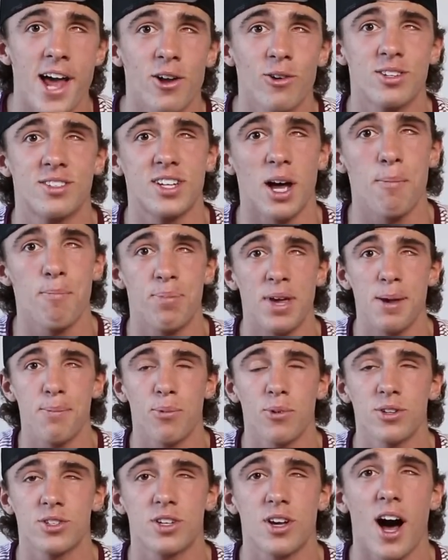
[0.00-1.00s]
I know some
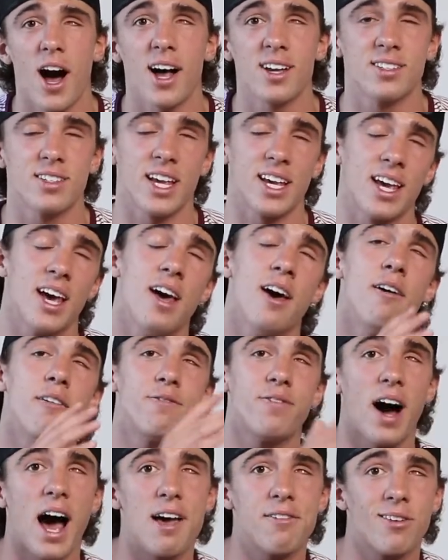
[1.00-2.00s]
people's cost like
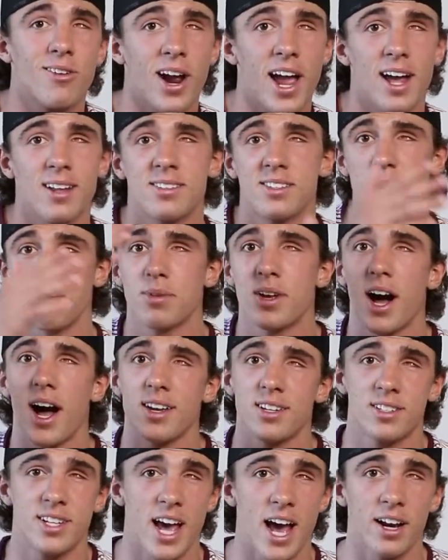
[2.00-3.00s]
5 grand, some
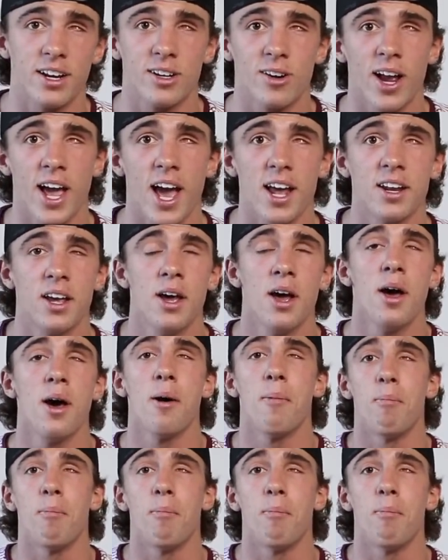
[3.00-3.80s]
cost 10 grand.